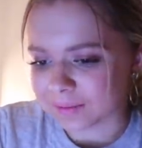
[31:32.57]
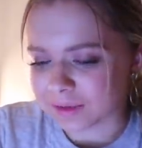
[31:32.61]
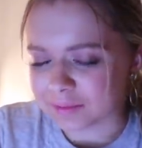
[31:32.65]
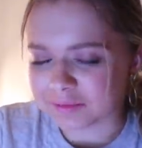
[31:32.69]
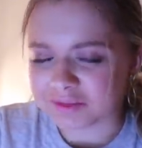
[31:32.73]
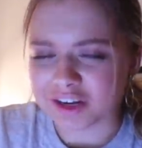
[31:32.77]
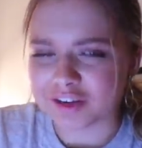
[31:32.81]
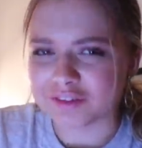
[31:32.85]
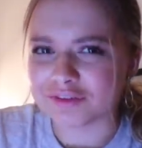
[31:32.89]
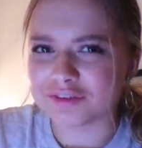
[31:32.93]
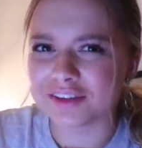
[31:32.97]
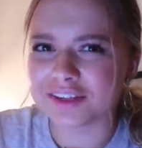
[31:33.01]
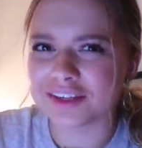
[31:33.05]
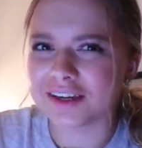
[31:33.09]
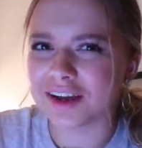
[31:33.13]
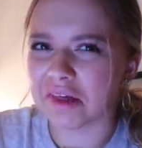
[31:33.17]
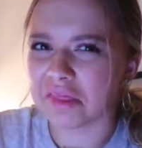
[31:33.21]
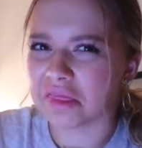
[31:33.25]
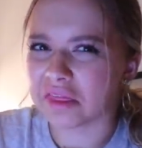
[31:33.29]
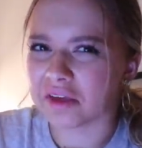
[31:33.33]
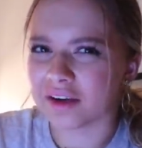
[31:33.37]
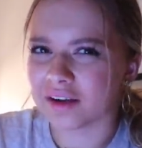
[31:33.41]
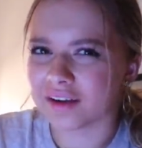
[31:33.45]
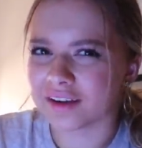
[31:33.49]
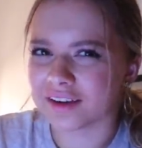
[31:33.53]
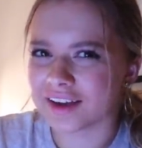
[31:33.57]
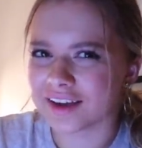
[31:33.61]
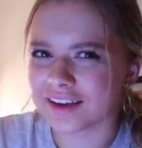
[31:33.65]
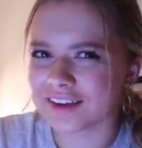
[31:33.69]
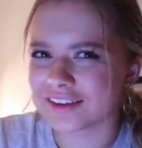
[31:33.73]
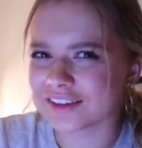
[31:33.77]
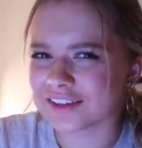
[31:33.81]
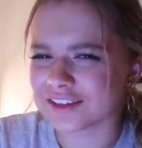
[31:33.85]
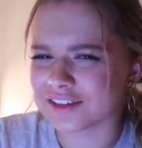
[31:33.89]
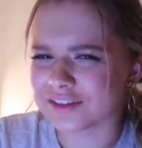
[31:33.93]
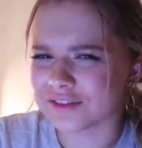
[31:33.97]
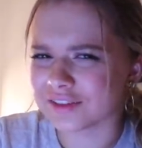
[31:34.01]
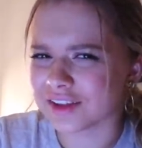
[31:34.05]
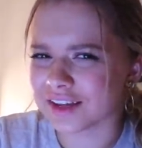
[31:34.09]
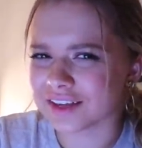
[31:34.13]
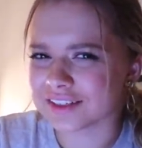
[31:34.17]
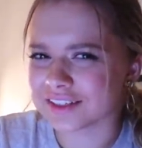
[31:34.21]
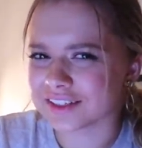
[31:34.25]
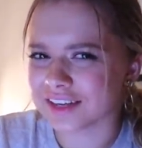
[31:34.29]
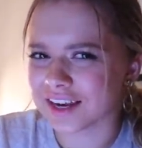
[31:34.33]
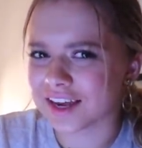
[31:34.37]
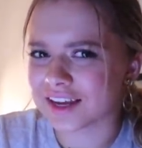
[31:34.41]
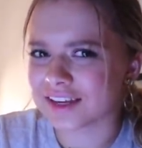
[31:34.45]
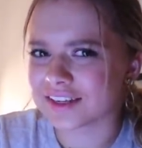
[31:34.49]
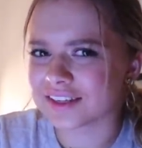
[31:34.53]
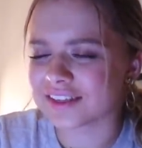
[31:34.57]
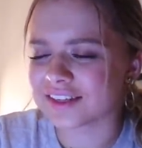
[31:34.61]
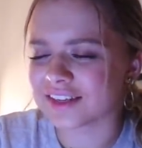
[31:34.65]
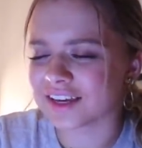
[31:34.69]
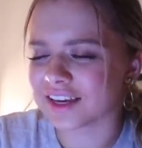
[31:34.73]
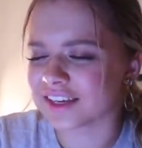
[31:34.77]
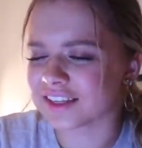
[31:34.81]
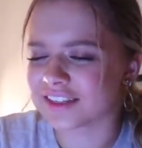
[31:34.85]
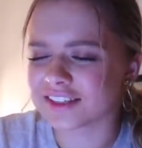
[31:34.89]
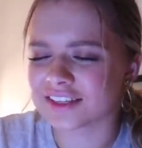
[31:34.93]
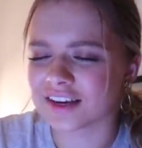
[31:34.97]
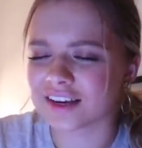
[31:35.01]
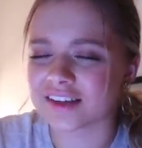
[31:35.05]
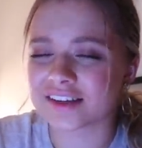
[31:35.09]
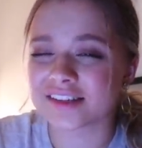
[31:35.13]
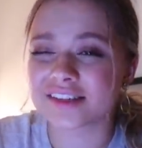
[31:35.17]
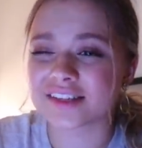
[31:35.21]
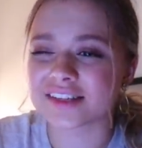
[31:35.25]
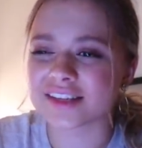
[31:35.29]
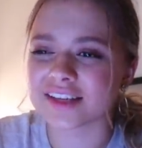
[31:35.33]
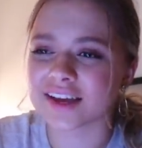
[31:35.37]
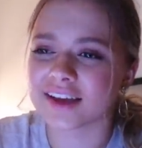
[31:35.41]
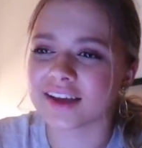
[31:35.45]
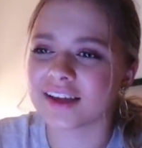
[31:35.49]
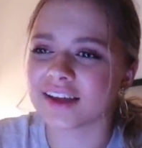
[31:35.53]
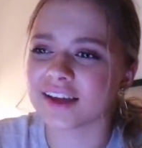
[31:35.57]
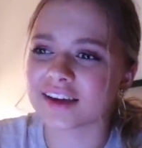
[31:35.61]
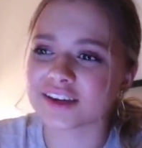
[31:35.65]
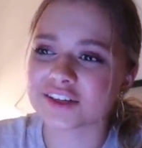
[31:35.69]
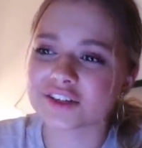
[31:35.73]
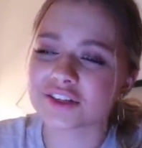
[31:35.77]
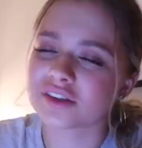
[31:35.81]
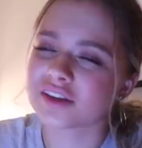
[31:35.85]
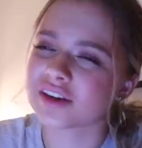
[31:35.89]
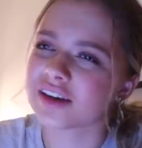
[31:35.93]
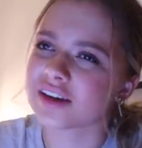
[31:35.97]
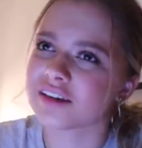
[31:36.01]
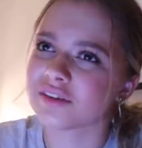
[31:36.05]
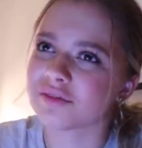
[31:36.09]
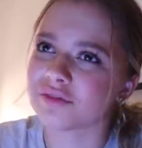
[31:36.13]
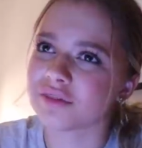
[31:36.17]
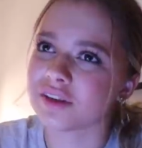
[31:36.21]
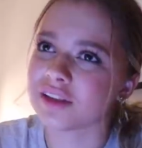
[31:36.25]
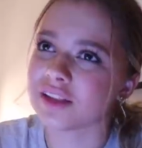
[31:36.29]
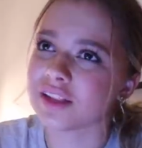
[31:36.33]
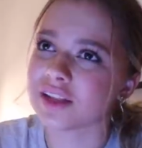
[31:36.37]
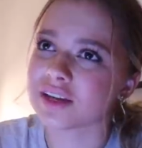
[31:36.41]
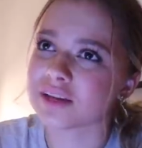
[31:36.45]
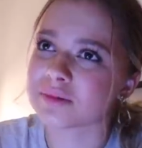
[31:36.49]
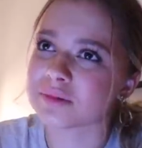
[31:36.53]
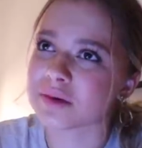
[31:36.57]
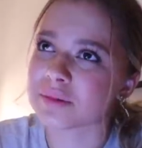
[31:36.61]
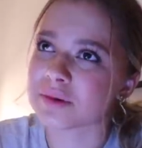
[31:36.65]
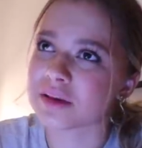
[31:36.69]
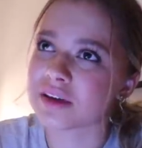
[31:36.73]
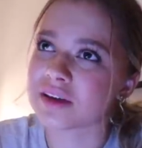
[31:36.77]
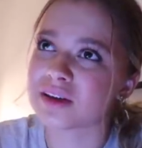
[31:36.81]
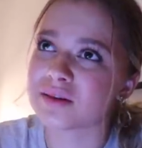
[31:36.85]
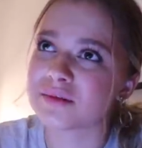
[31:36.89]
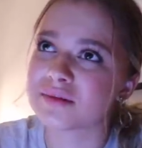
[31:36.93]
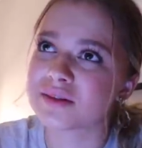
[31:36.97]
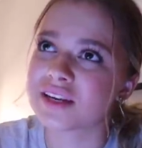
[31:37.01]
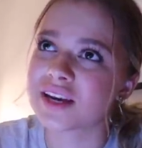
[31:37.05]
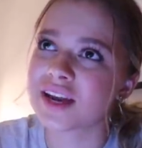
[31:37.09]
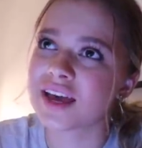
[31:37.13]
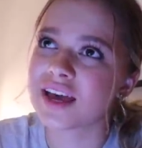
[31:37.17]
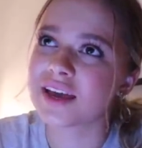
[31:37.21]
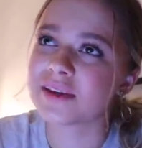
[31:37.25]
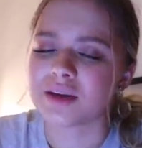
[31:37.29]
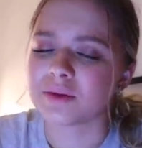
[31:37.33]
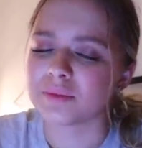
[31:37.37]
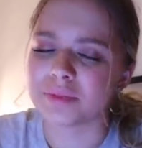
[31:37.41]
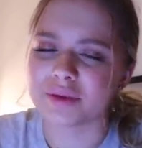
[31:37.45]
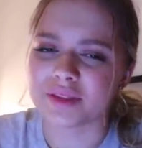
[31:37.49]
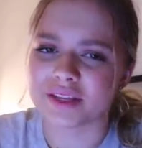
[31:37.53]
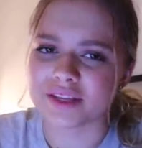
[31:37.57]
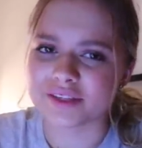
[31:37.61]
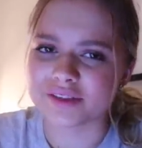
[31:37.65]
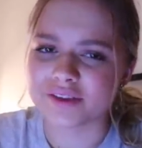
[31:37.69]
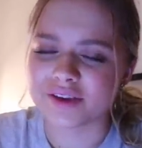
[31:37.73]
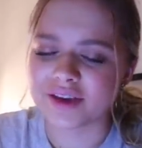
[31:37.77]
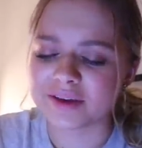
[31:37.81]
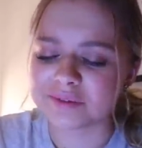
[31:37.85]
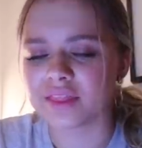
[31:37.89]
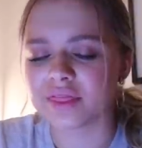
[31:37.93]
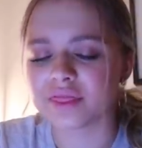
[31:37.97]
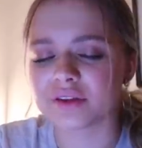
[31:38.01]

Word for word: i'm definitely not there yet to do that dance and it sucks because i actually kind of really liked my makeup today but that's okay